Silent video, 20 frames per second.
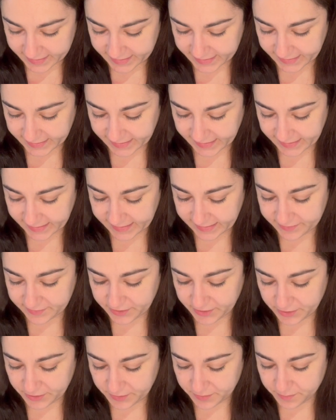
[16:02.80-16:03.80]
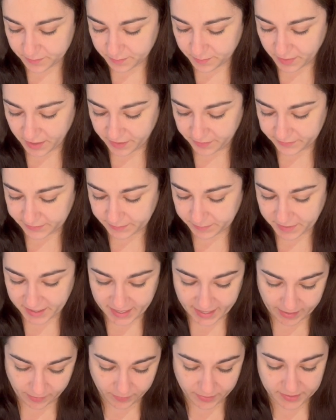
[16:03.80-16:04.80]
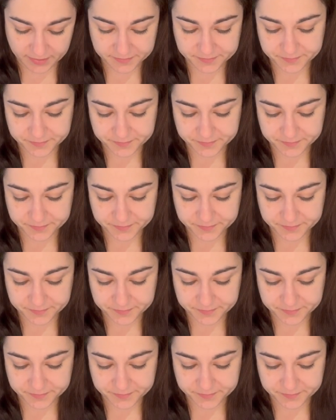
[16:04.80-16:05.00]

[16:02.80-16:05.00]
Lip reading: is 62 miles per hour.